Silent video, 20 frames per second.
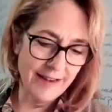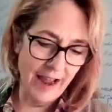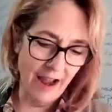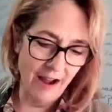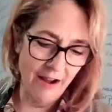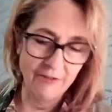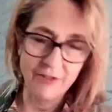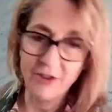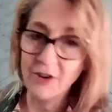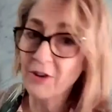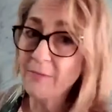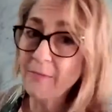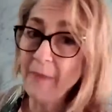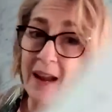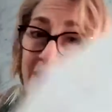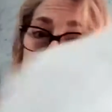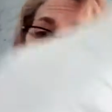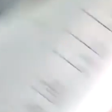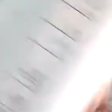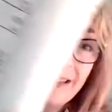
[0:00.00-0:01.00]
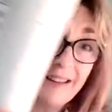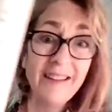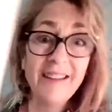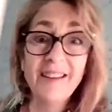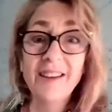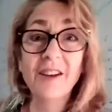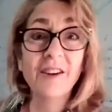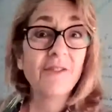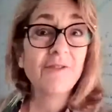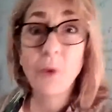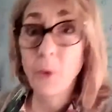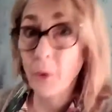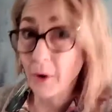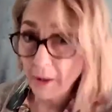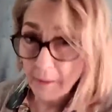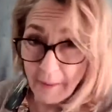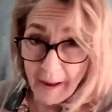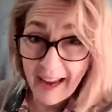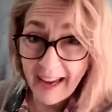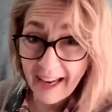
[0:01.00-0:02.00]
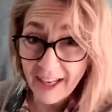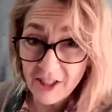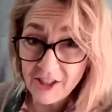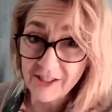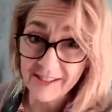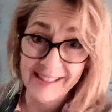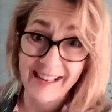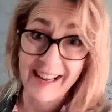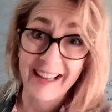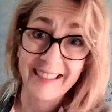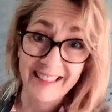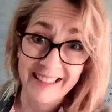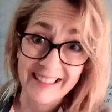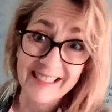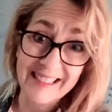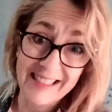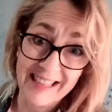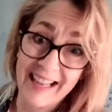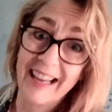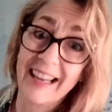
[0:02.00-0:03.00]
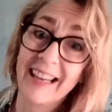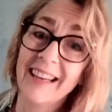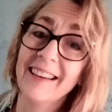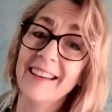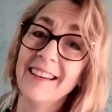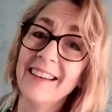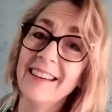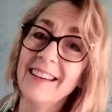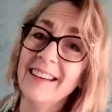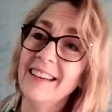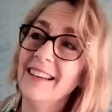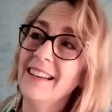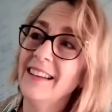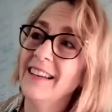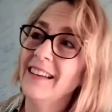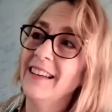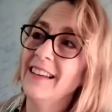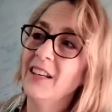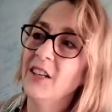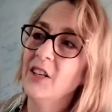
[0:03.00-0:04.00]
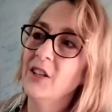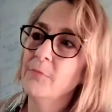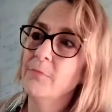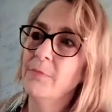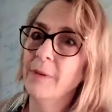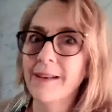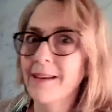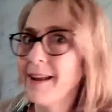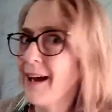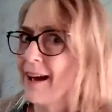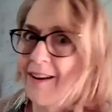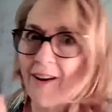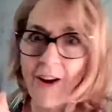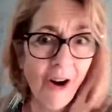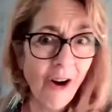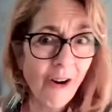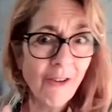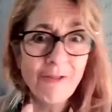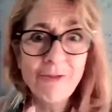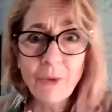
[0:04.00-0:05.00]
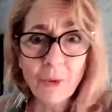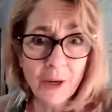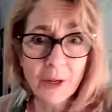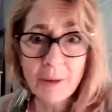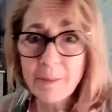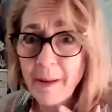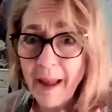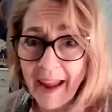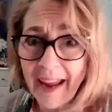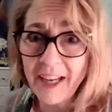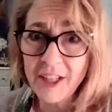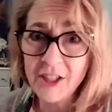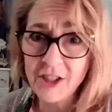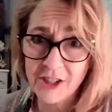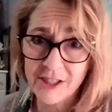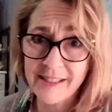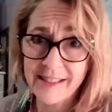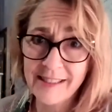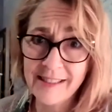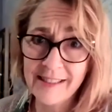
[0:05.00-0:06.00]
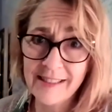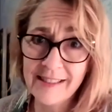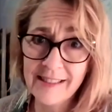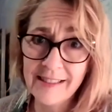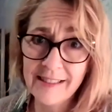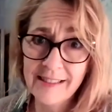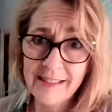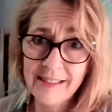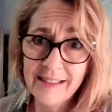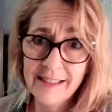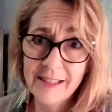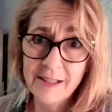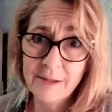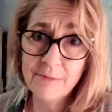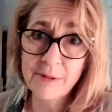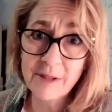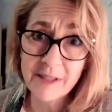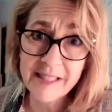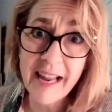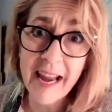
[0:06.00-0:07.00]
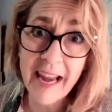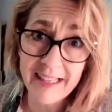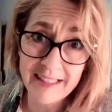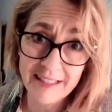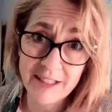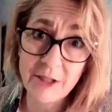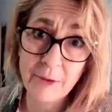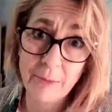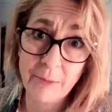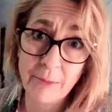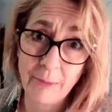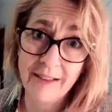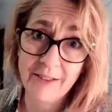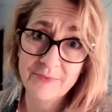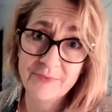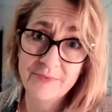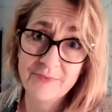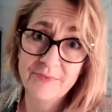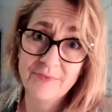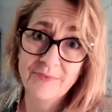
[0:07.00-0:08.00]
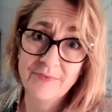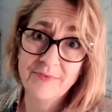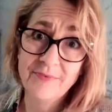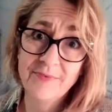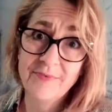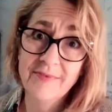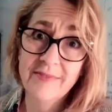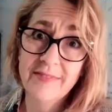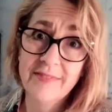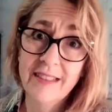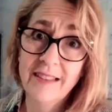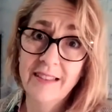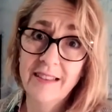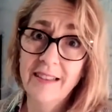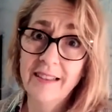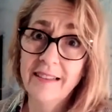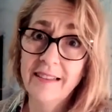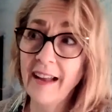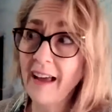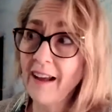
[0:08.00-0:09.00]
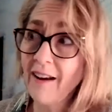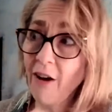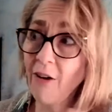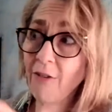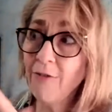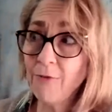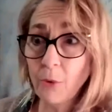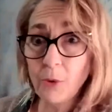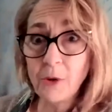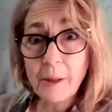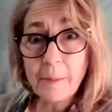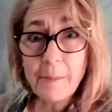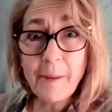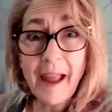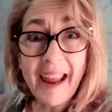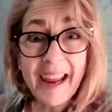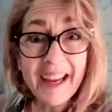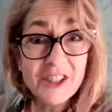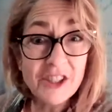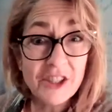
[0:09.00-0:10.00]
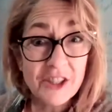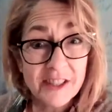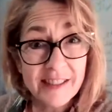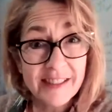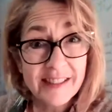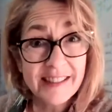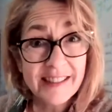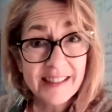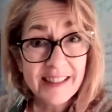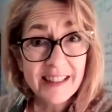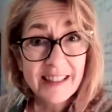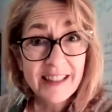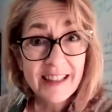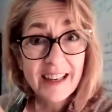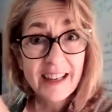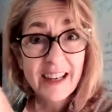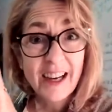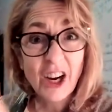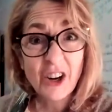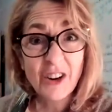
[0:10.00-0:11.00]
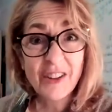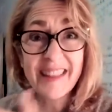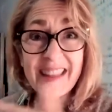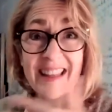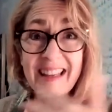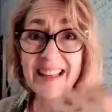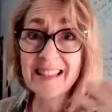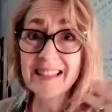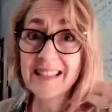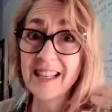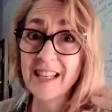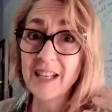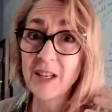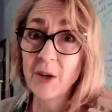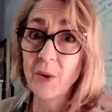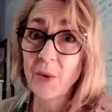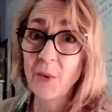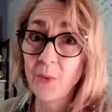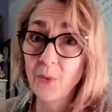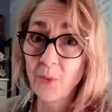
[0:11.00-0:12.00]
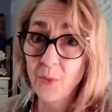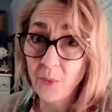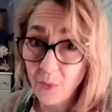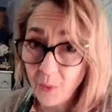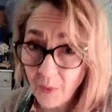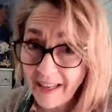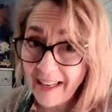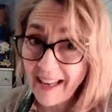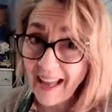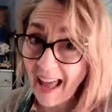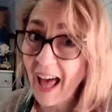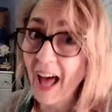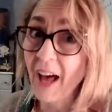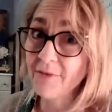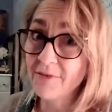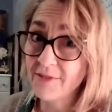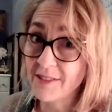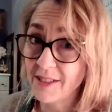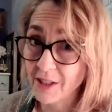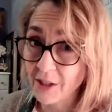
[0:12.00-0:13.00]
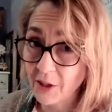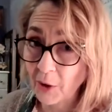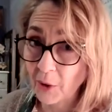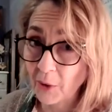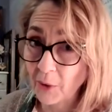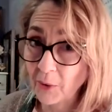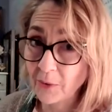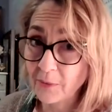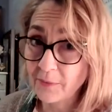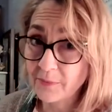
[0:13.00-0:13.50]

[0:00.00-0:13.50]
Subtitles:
Now, there may be 40 pages on this thing, but not all 40 pages pertain to me. Not all 40 pages are things that we have to do.